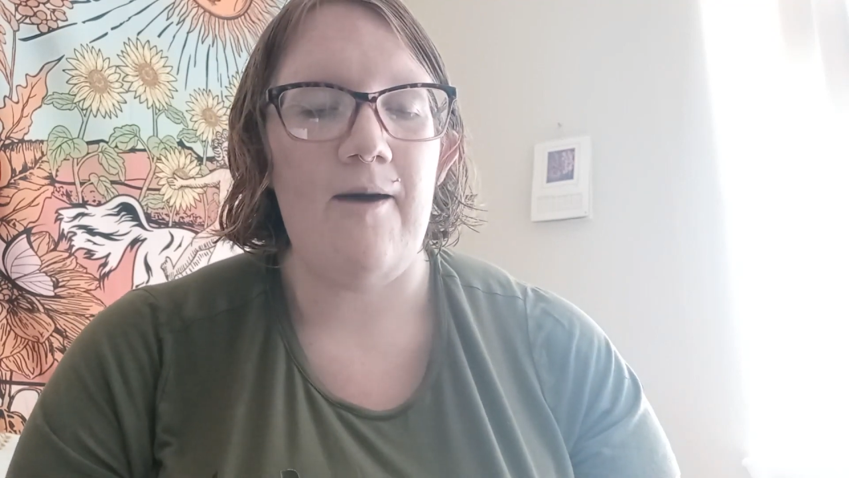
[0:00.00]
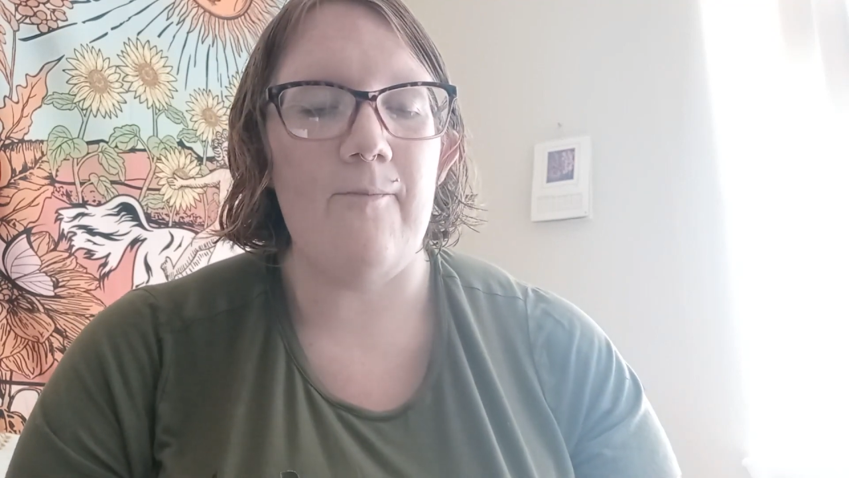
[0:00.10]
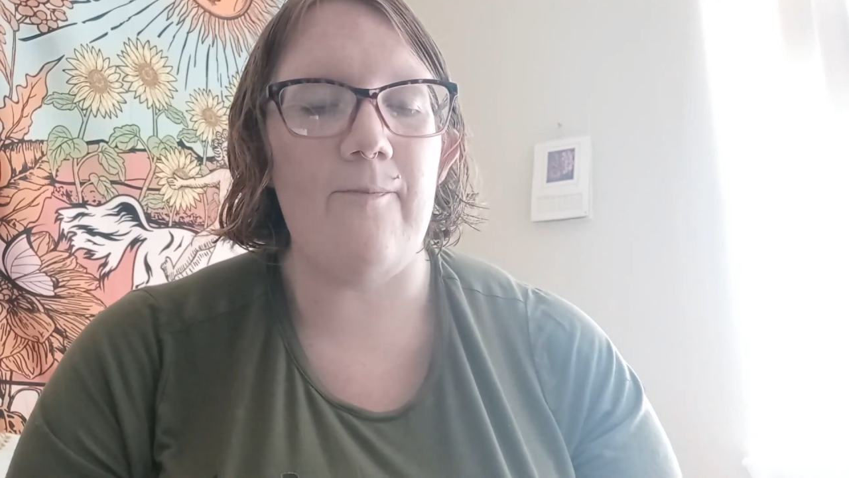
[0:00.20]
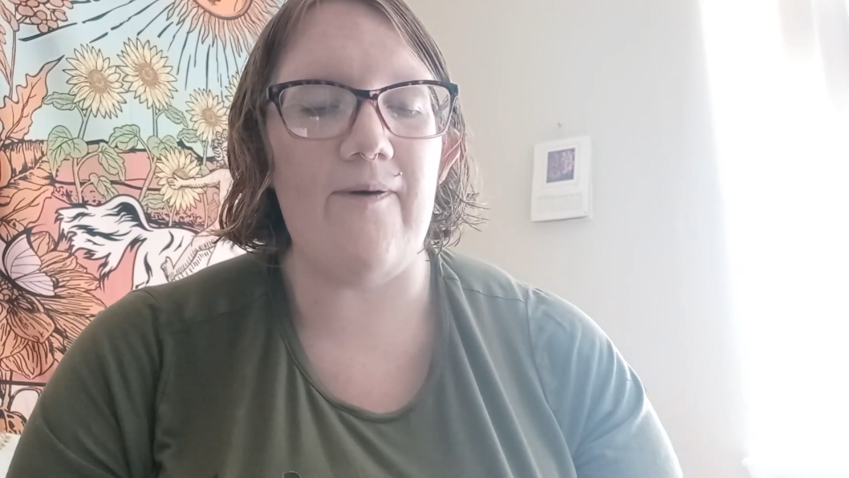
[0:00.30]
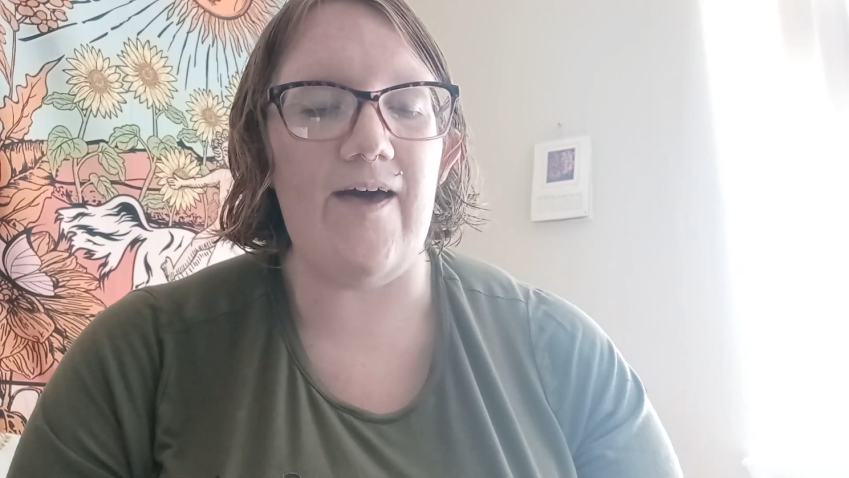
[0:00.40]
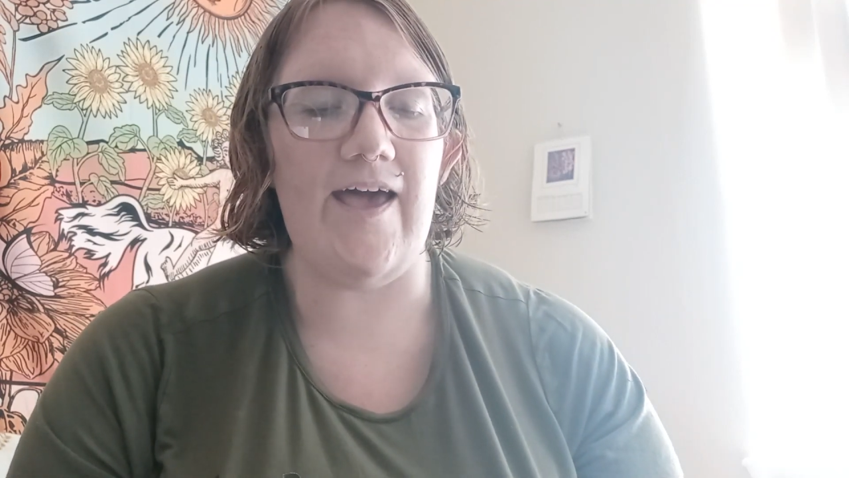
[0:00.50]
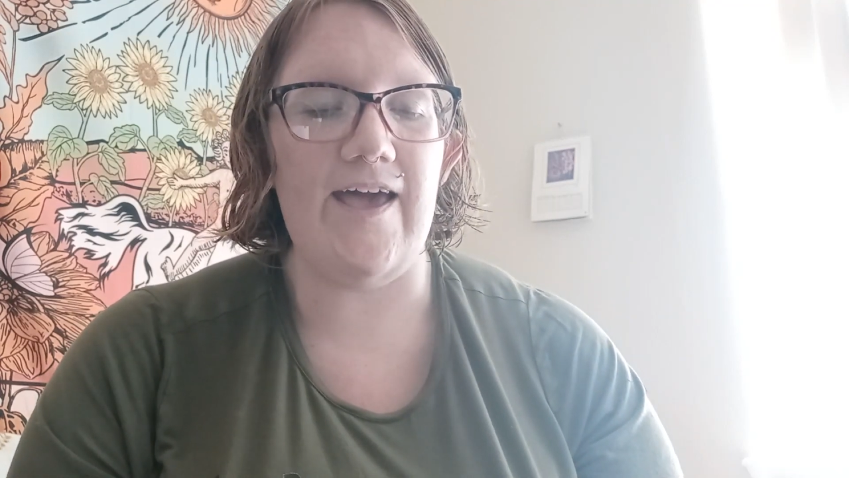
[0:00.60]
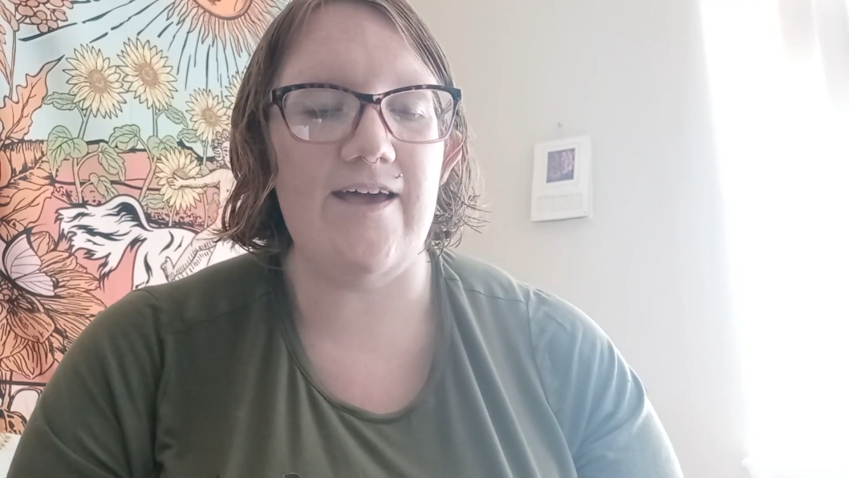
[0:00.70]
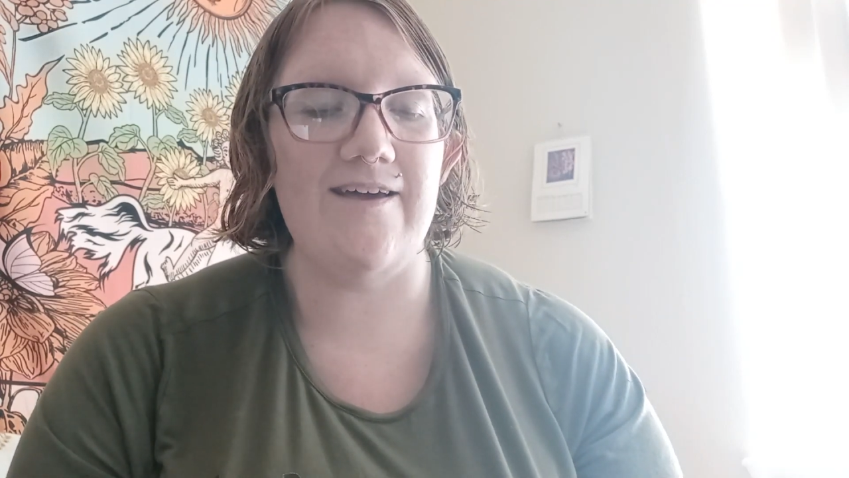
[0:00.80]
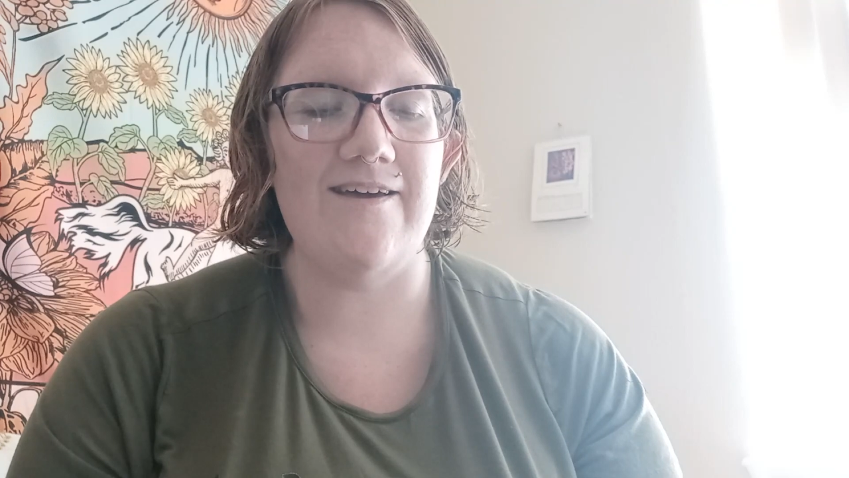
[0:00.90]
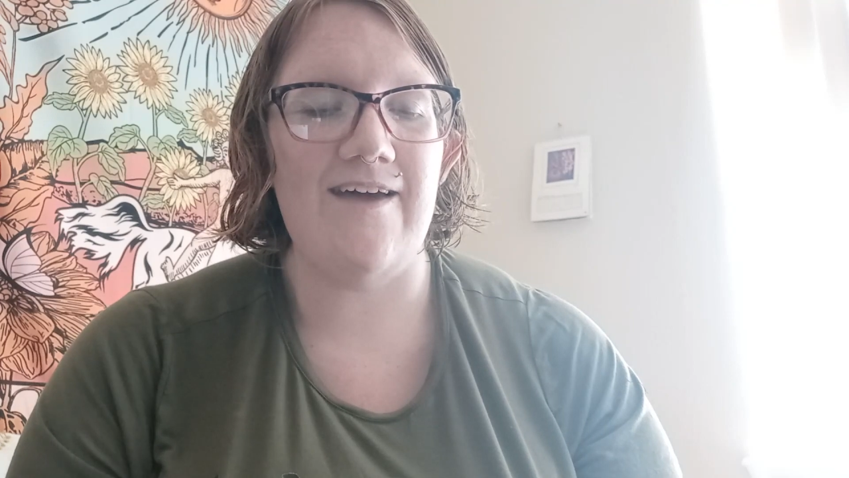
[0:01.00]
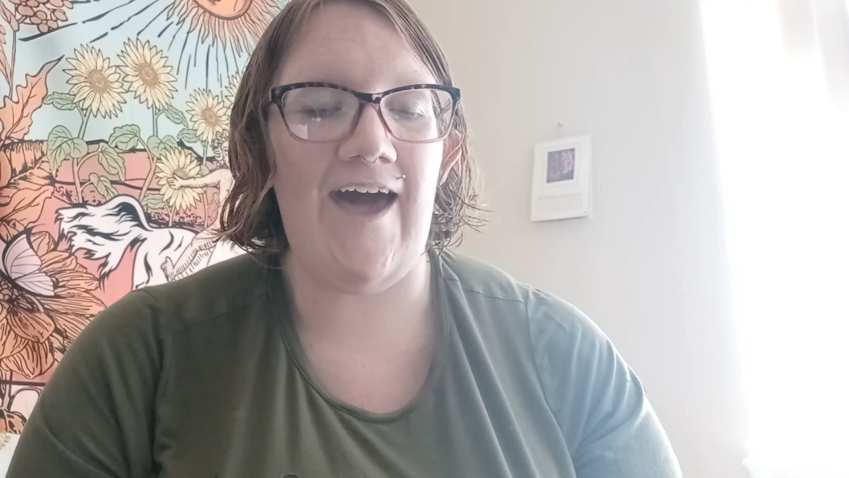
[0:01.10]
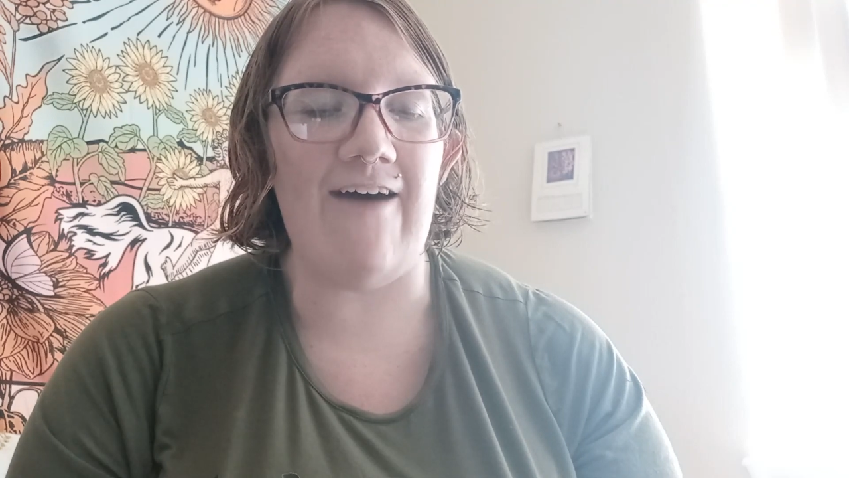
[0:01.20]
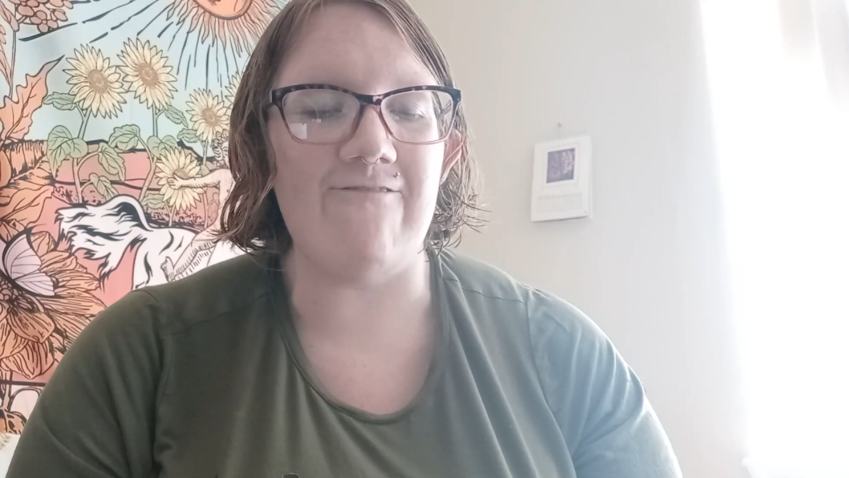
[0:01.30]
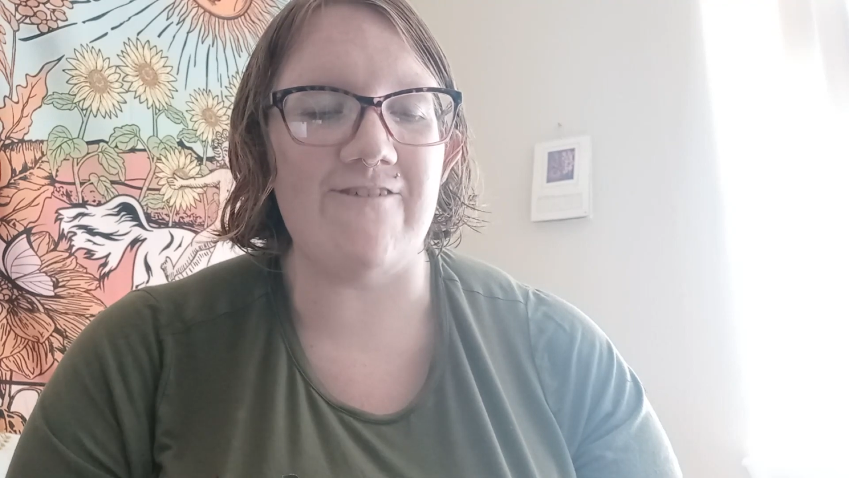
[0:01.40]
but
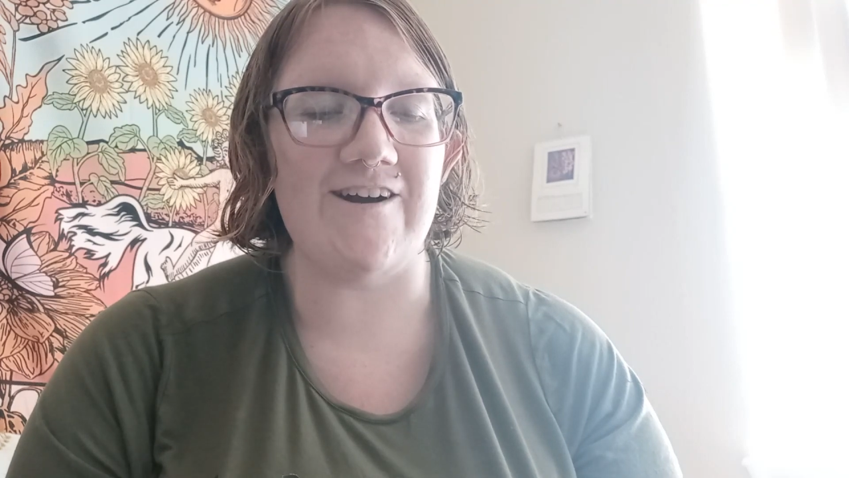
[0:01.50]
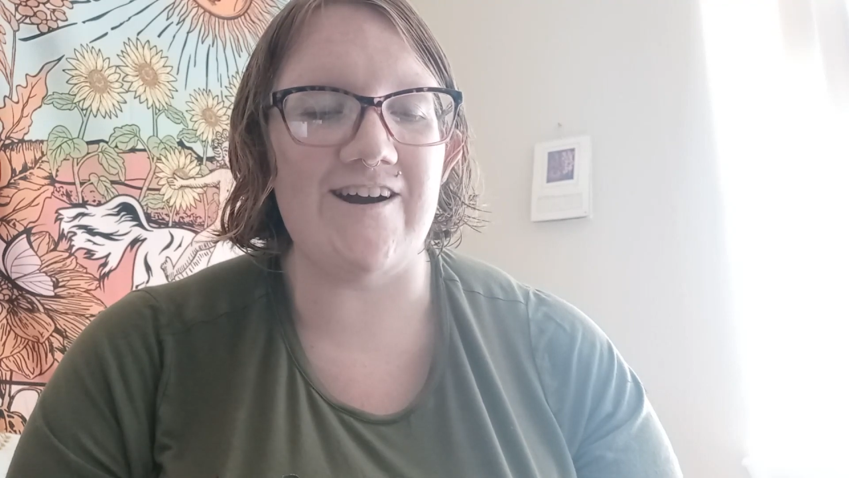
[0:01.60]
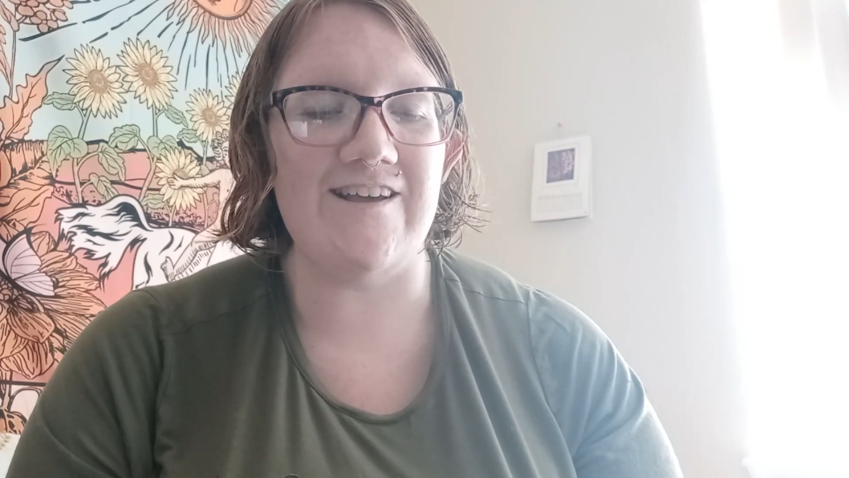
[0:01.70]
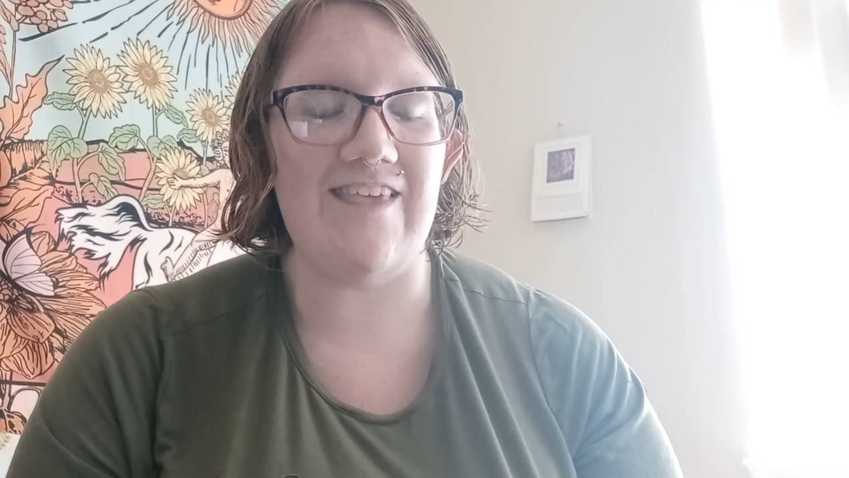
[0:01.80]
after,